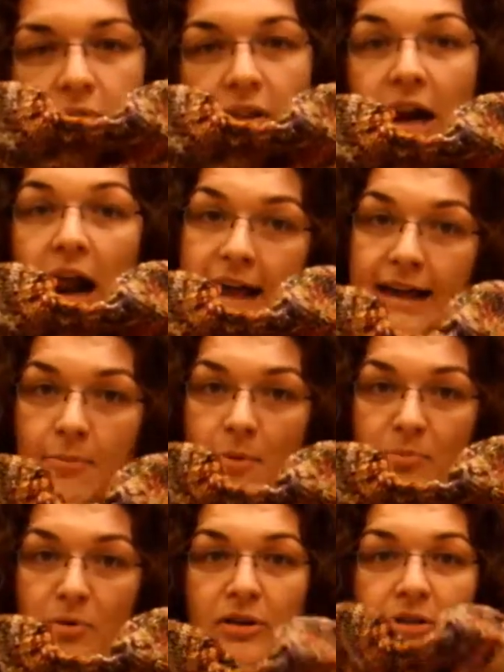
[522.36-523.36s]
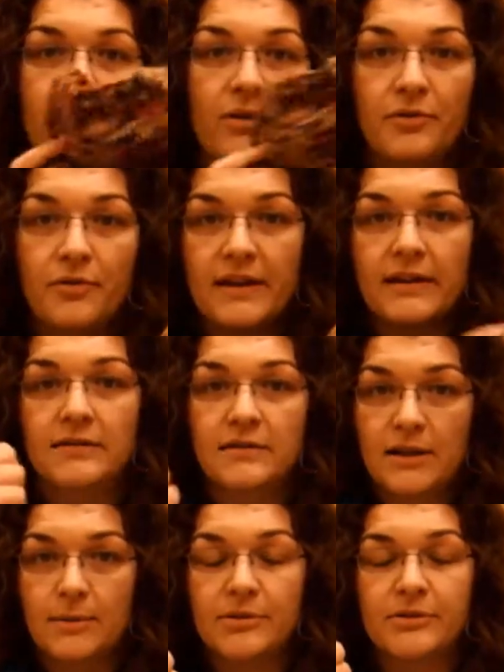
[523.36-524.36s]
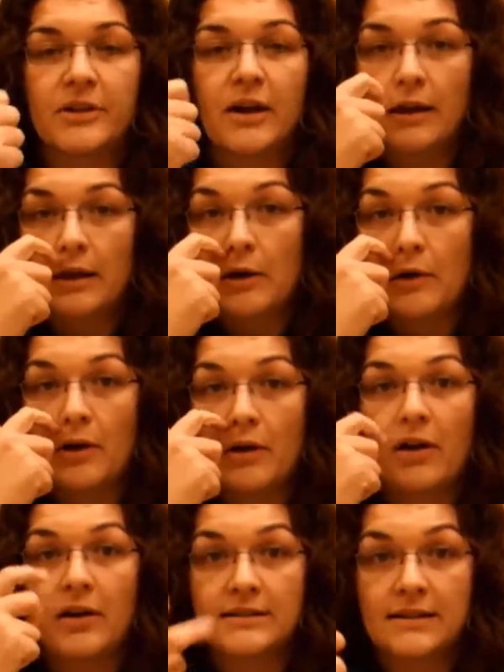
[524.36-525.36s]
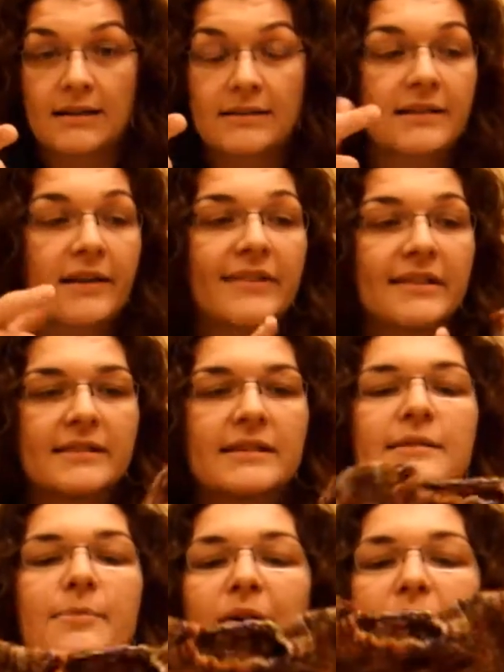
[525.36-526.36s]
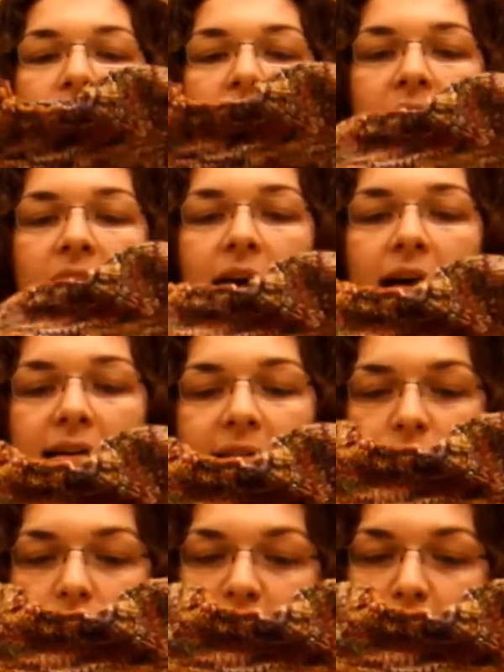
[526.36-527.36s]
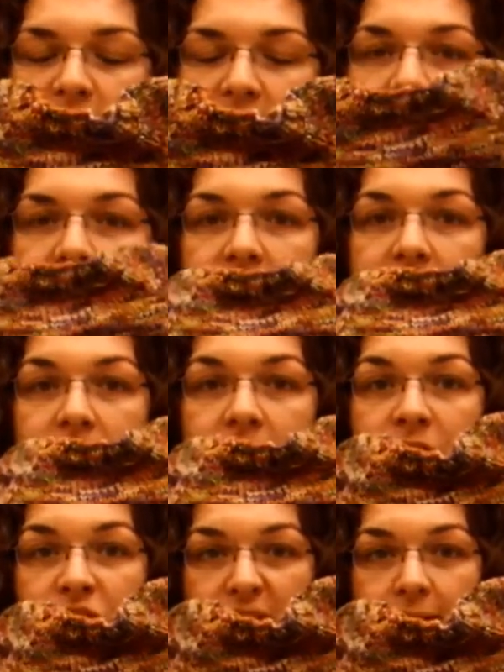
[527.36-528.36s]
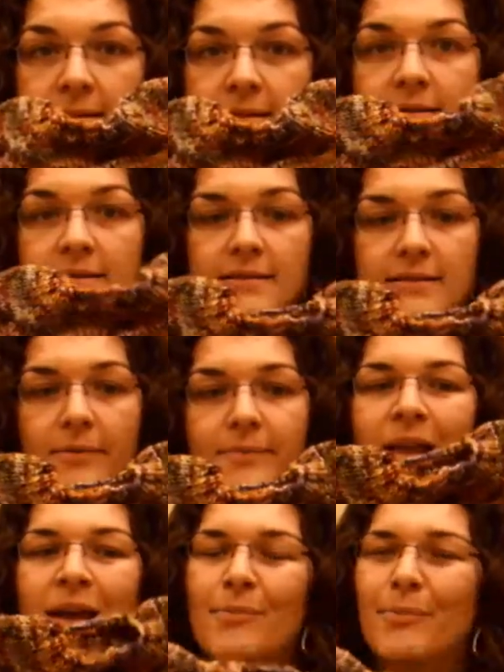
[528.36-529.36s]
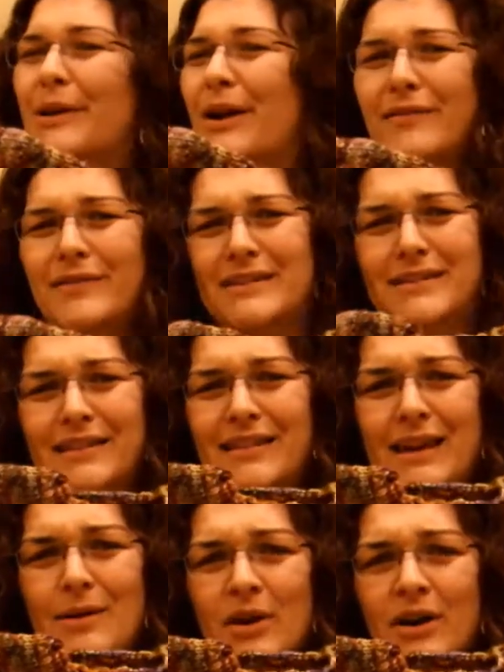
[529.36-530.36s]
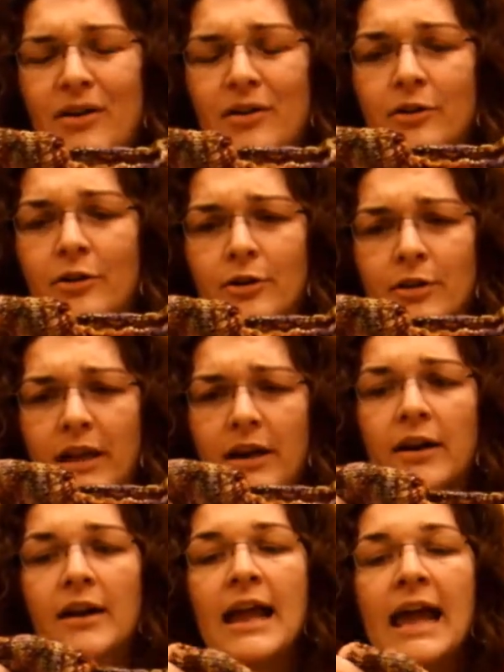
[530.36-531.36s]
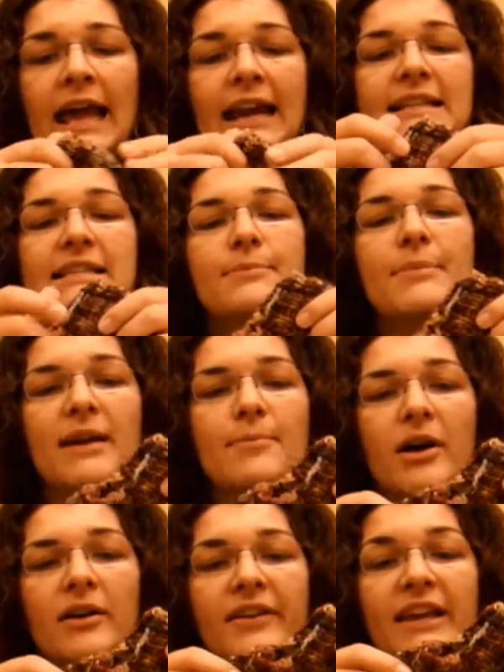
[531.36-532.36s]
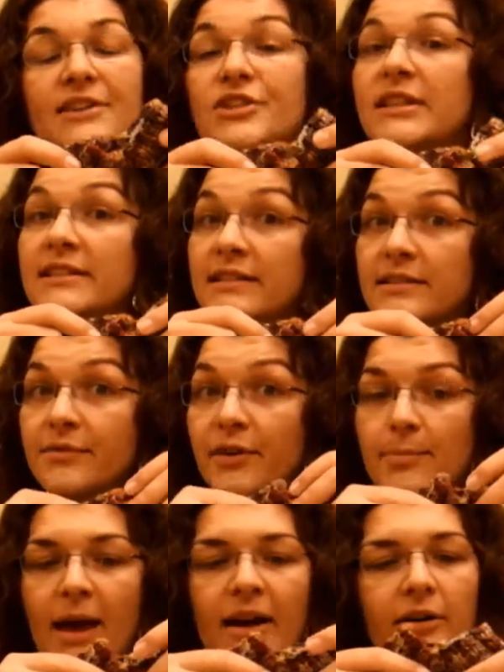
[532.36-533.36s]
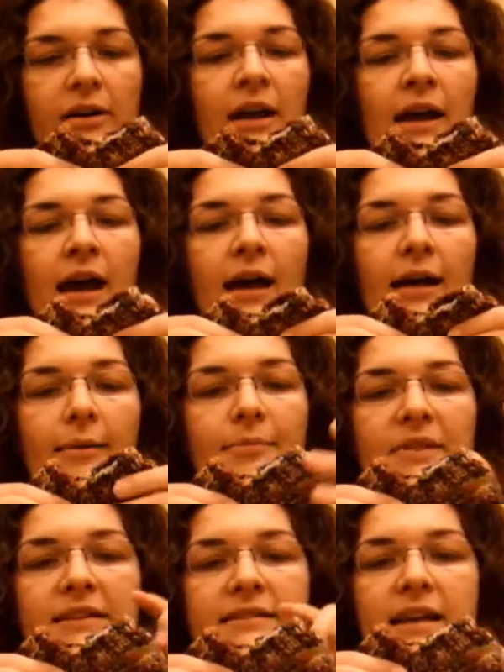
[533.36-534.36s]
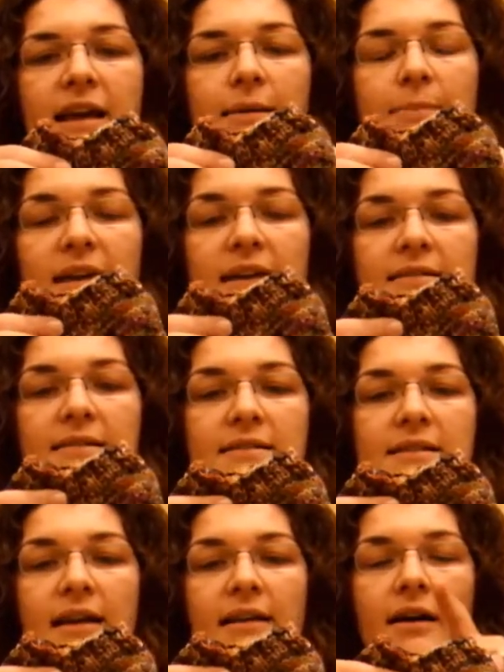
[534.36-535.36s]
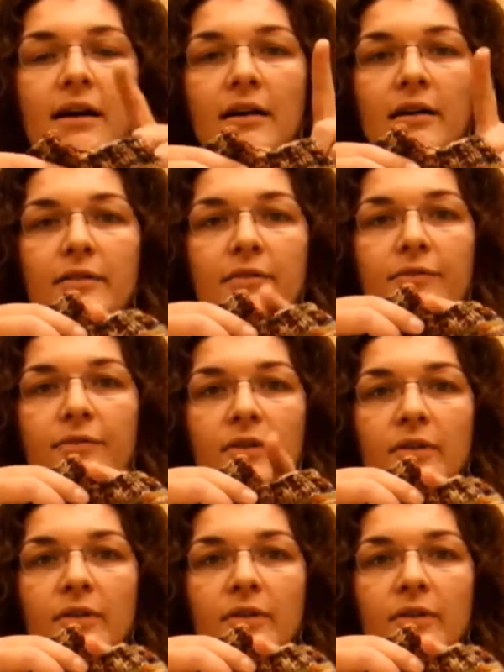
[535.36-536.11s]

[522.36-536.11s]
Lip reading: that I come up with using doubled sock yarn on size 7s is about a 12-month size chest. So, but obviously they can wear it earlier. And I did make a modification. This is a free pattern. This time, instead of